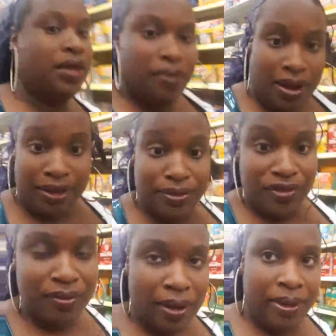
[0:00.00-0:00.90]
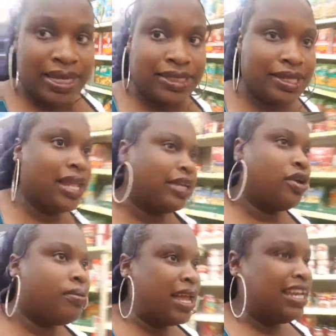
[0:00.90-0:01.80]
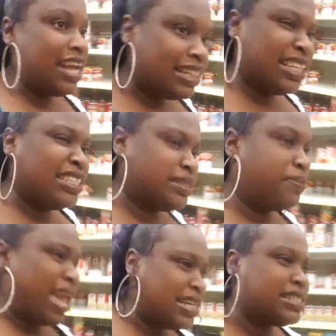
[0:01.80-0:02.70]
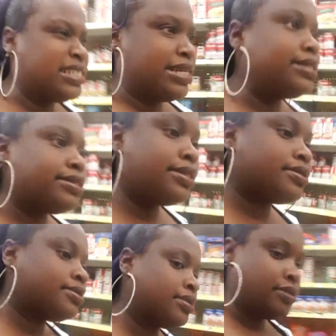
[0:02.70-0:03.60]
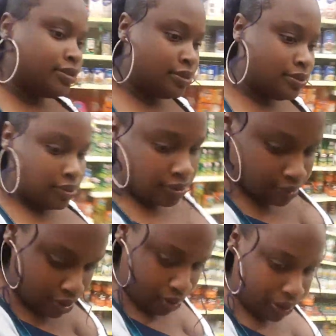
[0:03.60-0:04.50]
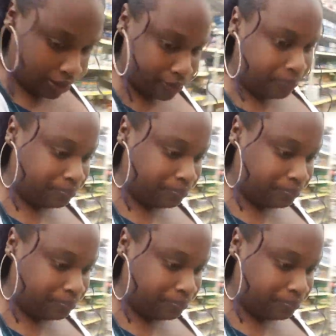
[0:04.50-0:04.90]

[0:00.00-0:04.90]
It probably moved my basket like nobody got this basket. Okay.